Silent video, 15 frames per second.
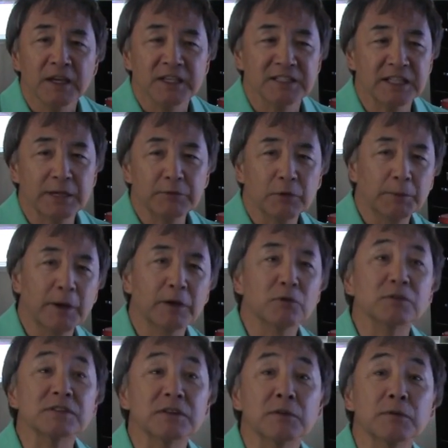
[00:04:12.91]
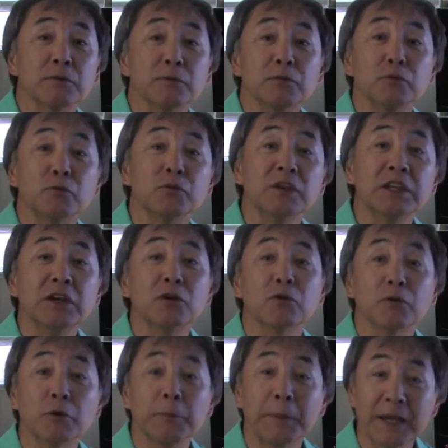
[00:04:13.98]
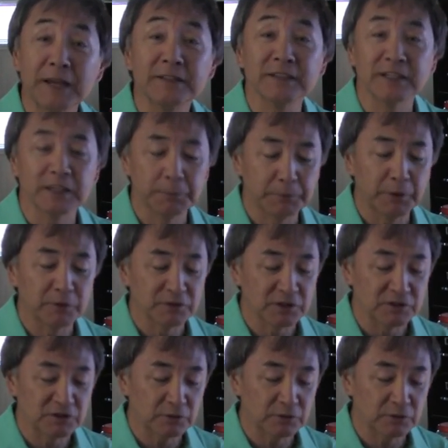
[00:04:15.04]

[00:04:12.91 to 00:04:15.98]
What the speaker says: Samuel Barber was a neo-romantic composer,